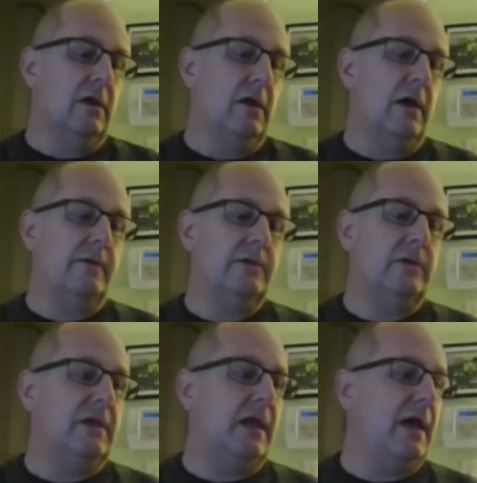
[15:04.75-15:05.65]
So
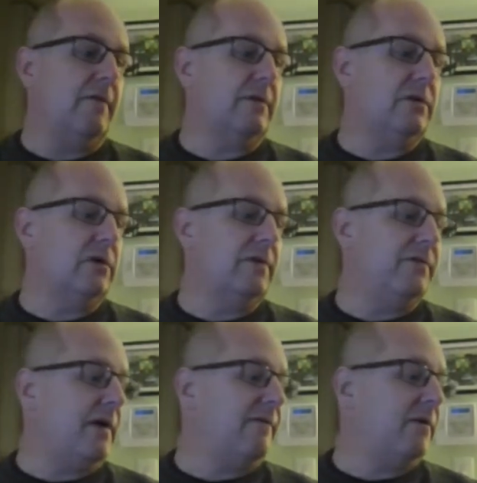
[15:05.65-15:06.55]
yeah, Return to
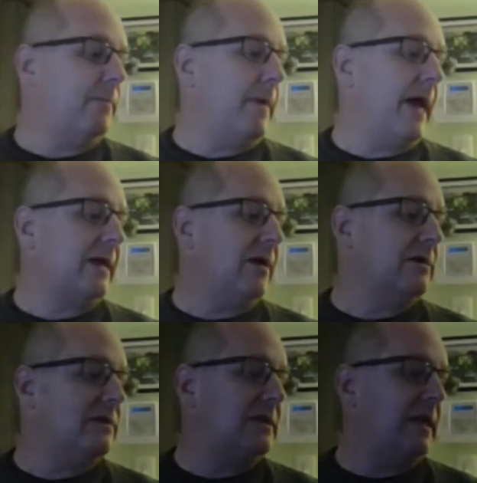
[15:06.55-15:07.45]
Forever, back on
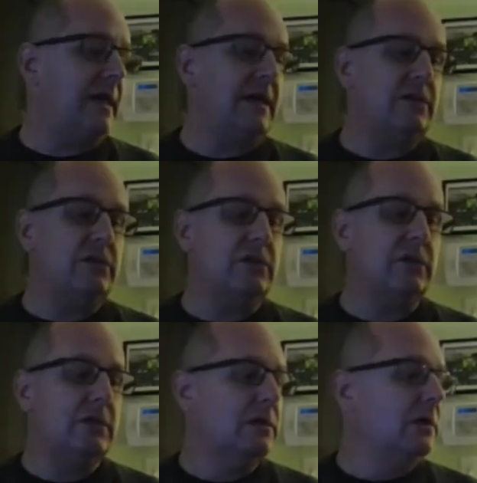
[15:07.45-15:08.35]
stage.
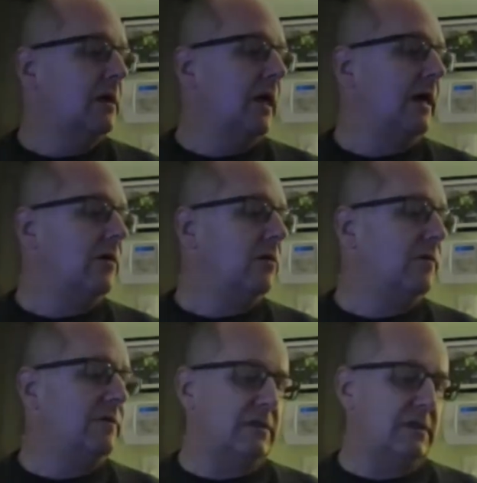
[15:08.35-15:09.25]
I don't know
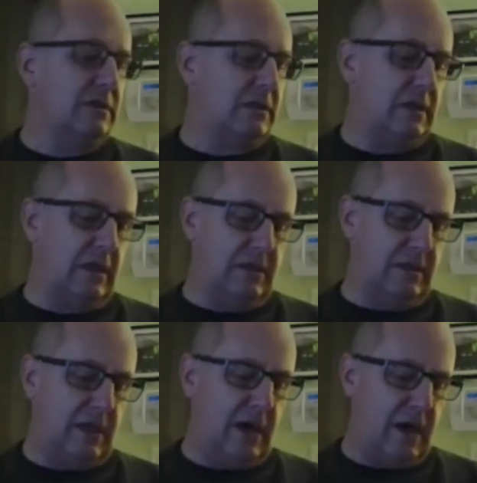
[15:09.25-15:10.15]
if this is the
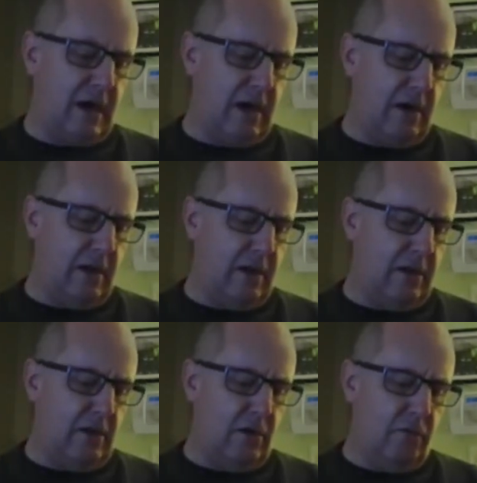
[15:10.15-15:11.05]
entirely
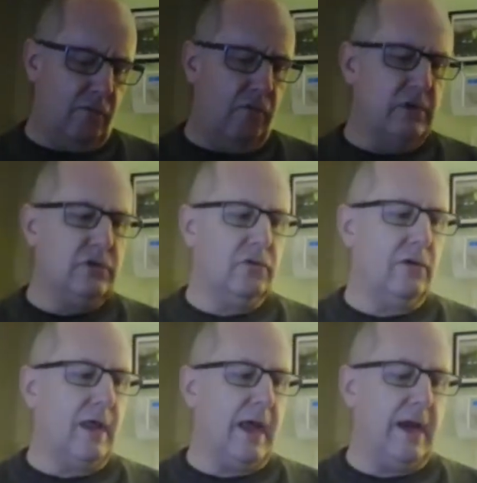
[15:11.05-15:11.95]
original
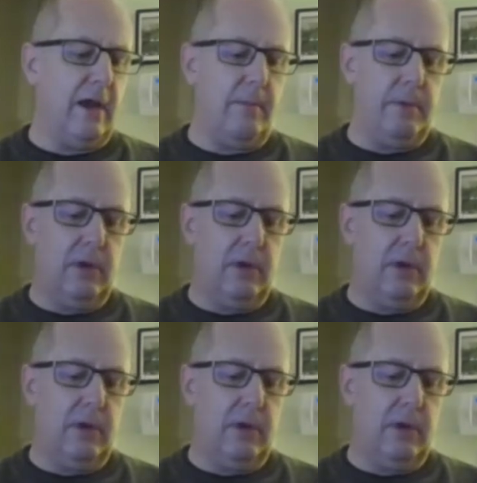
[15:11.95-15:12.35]
lineup,